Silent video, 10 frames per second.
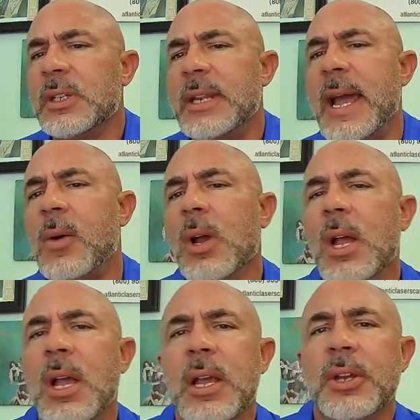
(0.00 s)
Now,
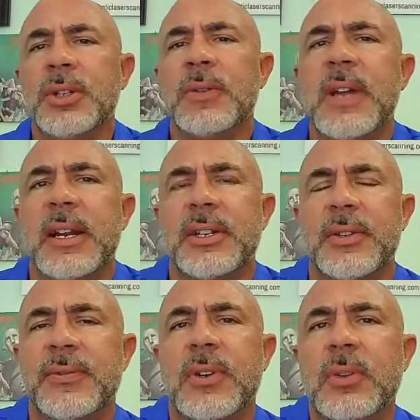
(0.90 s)
you've got a
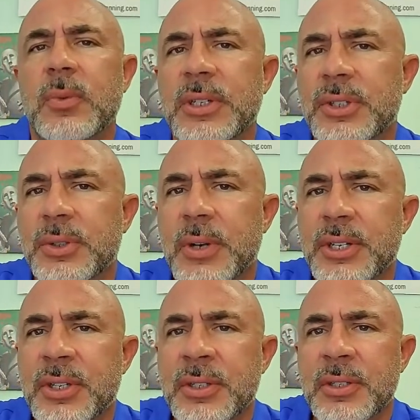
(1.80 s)
default
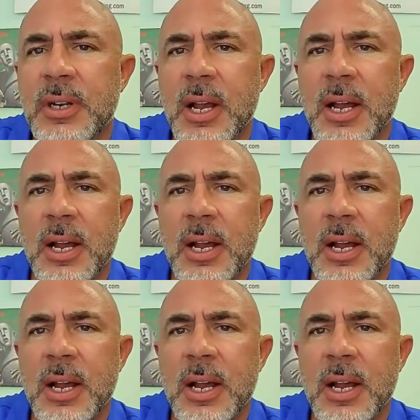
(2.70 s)
registration